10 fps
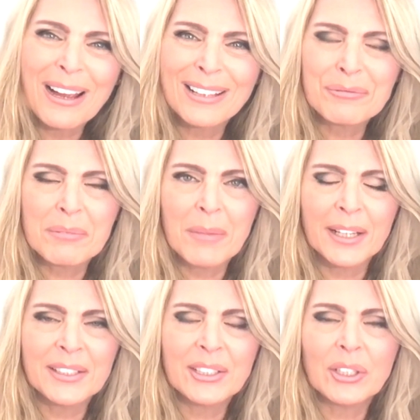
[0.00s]
I
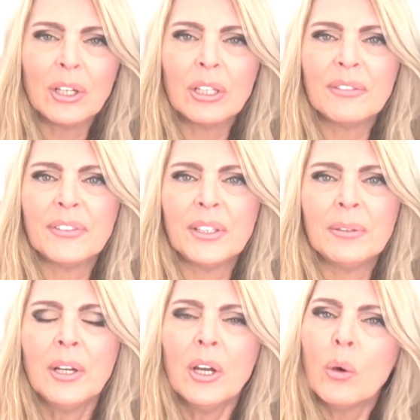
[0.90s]
reminded all of
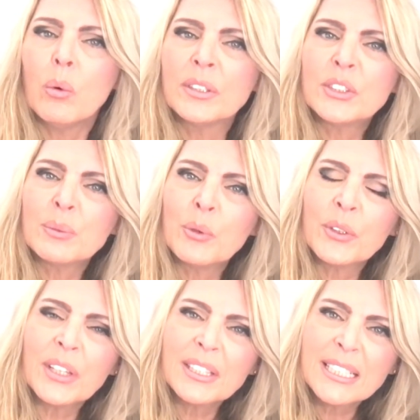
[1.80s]
you once more
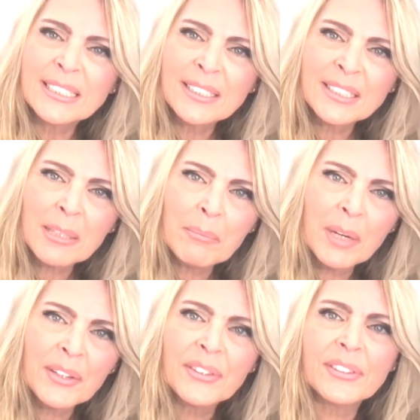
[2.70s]
that this is the
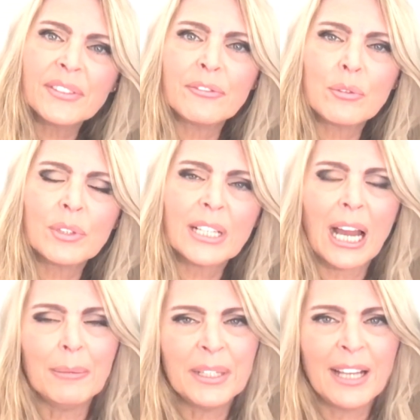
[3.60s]
month for
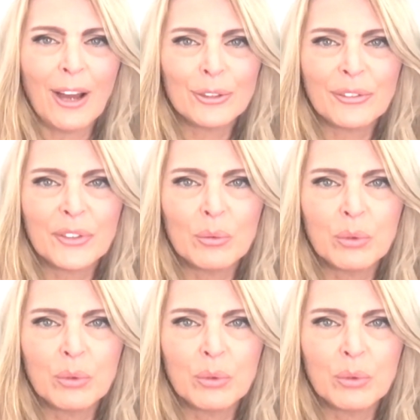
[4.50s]
coming out of the